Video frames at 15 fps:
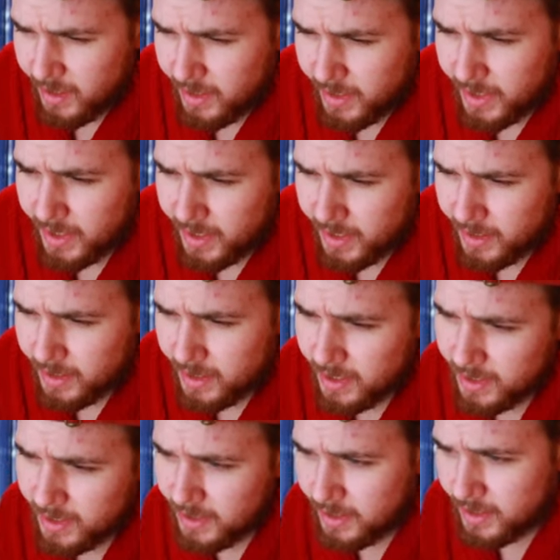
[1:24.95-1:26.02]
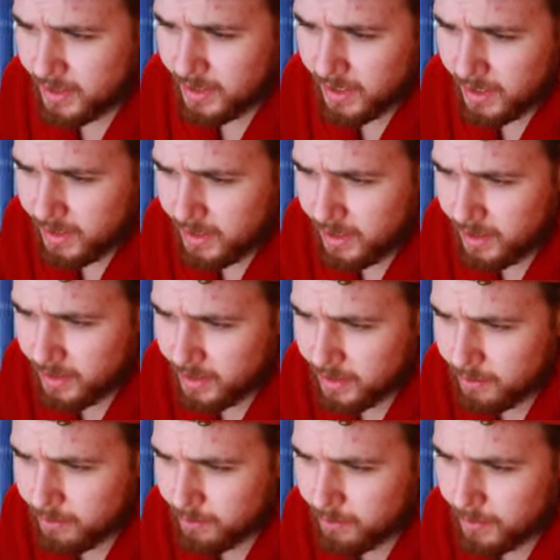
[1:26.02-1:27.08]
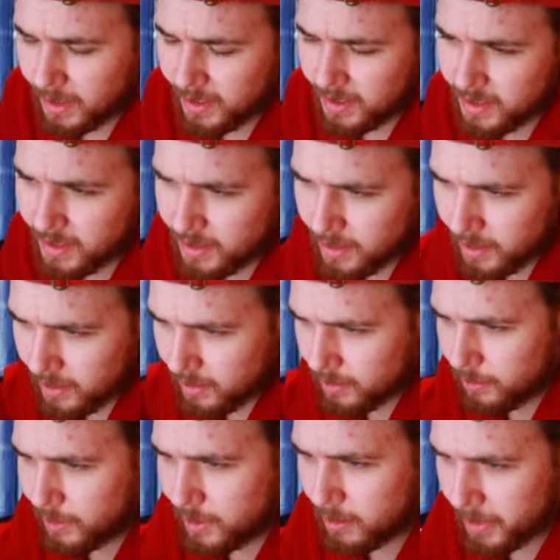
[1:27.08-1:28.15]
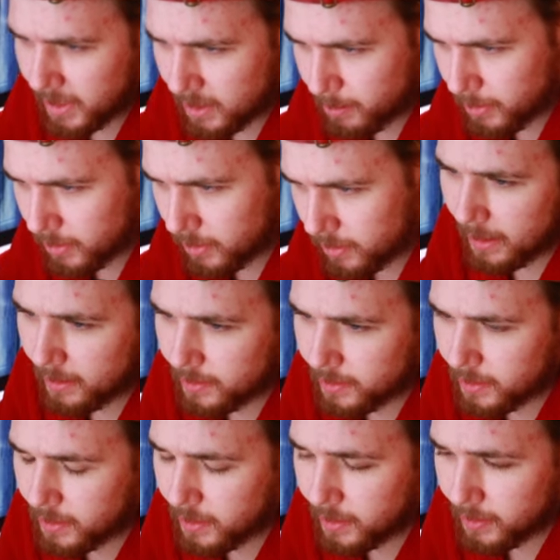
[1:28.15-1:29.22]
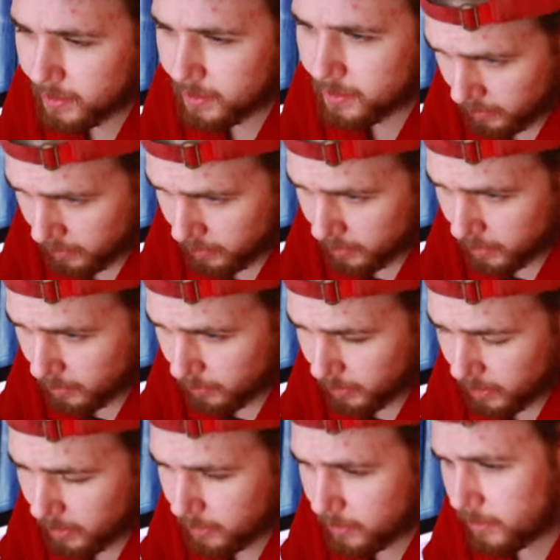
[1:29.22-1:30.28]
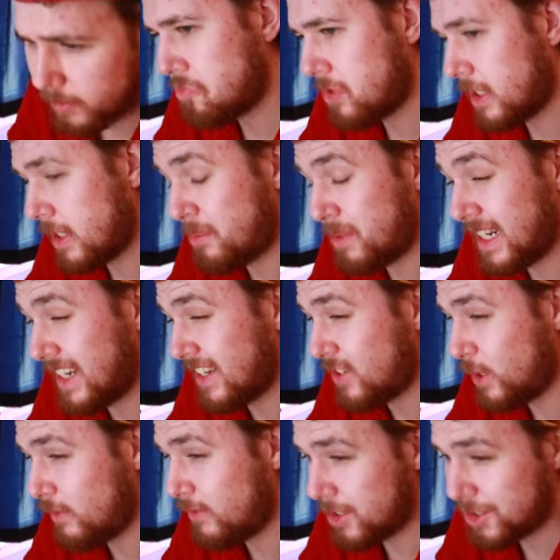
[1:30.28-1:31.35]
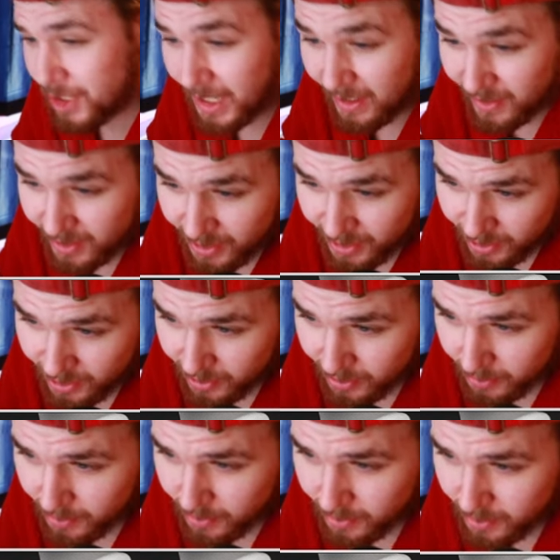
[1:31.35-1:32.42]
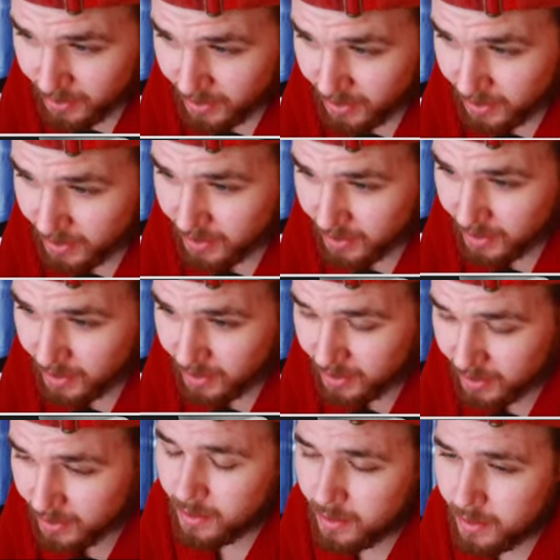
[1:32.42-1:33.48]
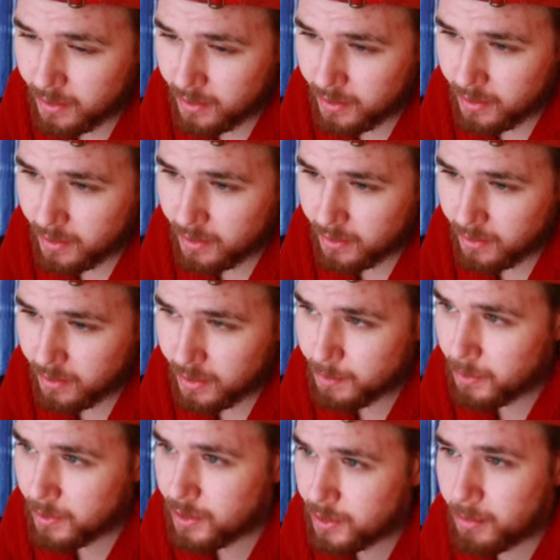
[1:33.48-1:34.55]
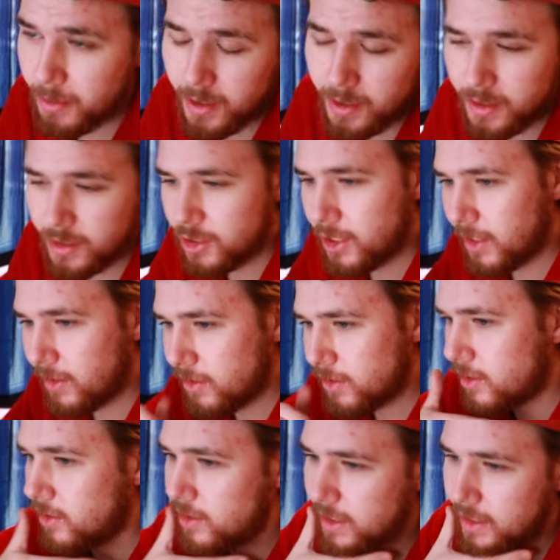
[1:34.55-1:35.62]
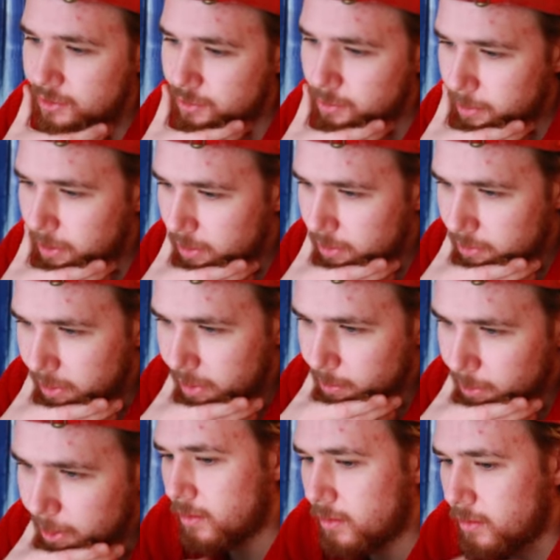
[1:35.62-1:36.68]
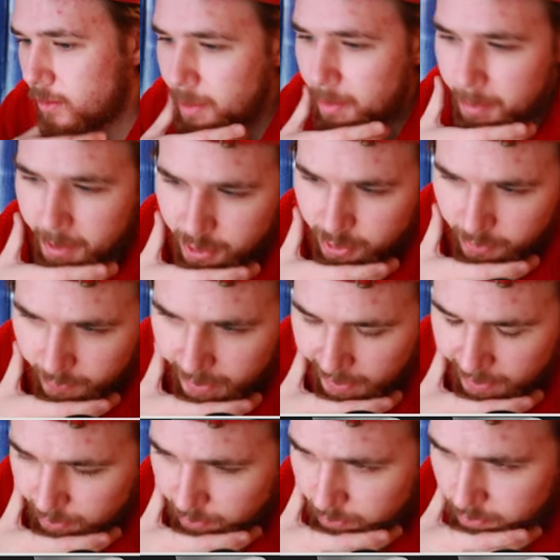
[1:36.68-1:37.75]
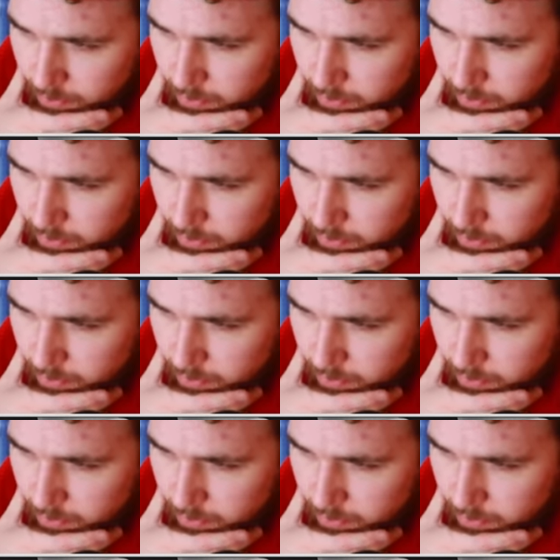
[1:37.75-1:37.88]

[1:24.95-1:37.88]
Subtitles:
And then I guess that's not always a pass pawn. Here, they go here. I mean, I could even challenge. Takes, takes. Let's push the pawn. Let's challenge their central pawn right away. Or maybe I should have castled.